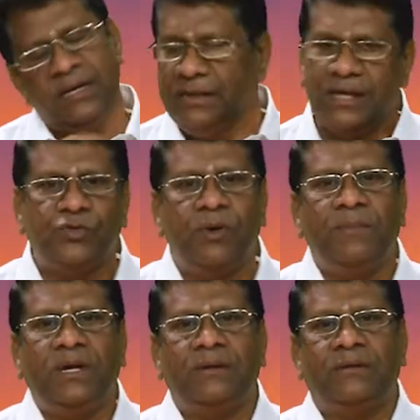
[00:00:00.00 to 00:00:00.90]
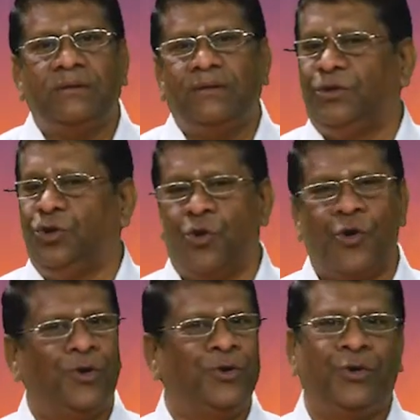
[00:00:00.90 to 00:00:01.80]
"Yes, Swami."
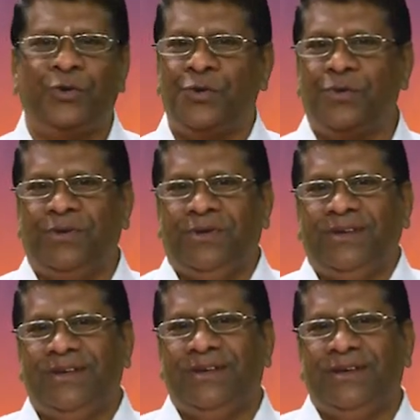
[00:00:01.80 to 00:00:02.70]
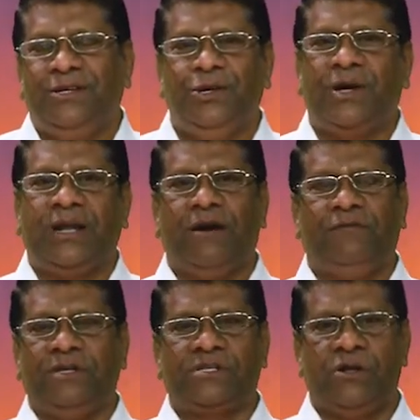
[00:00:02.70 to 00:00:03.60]
No. Your
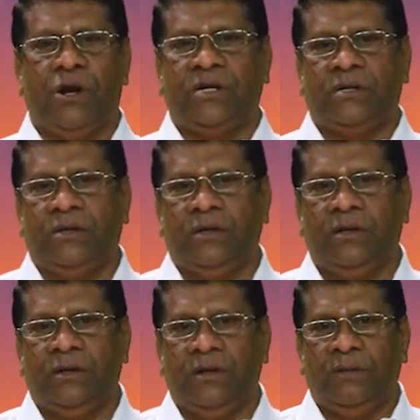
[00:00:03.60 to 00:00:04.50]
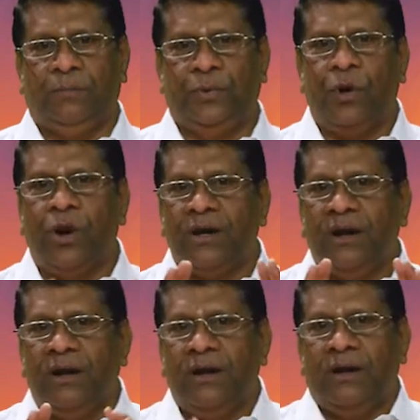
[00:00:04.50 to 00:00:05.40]
love is not pure
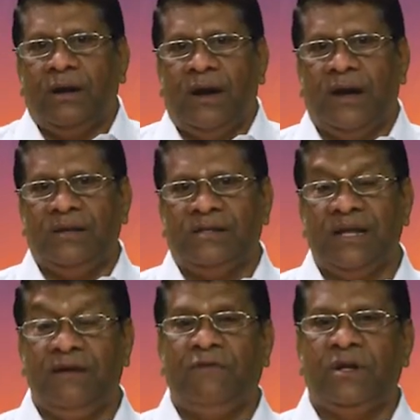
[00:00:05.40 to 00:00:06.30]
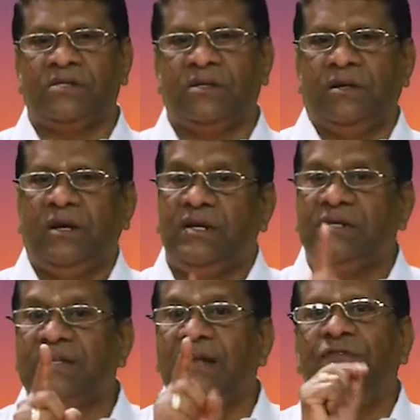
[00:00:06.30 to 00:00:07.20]
and selfless. It is
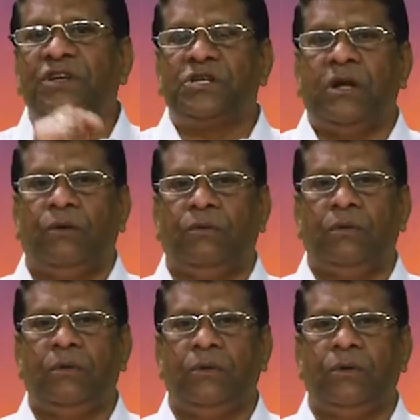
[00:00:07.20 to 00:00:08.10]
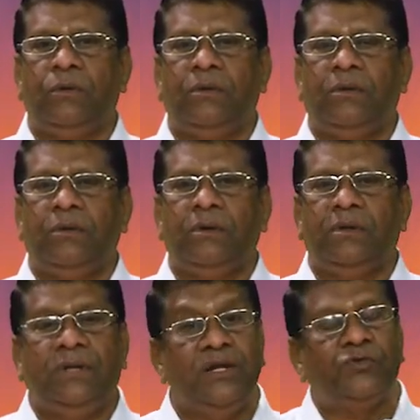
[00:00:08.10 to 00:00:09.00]
selfish love.
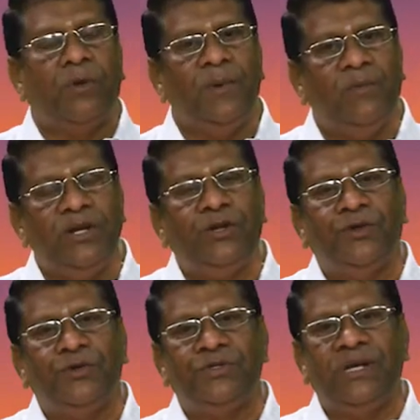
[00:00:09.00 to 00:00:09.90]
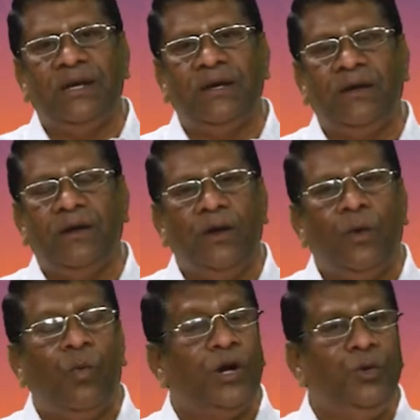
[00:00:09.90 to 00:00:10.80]
Then Swami went on to say,
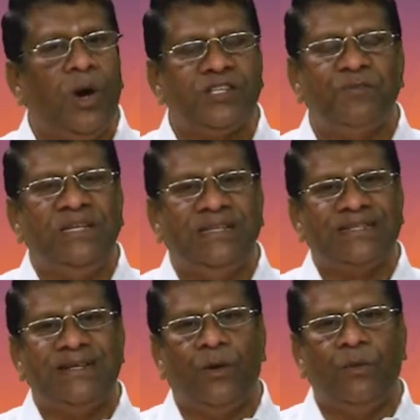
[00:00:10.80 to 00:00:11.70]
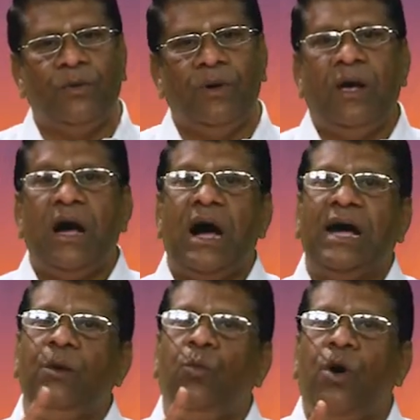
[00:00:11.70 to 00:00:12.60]
"What you asked me just now,
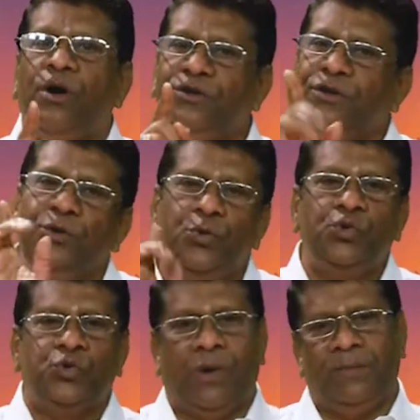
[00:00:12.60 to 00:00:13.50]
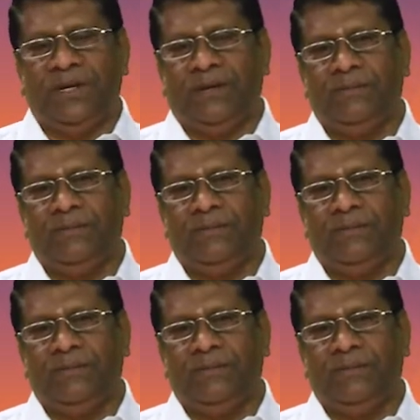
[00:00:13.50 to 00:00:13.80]
I want you, Swami.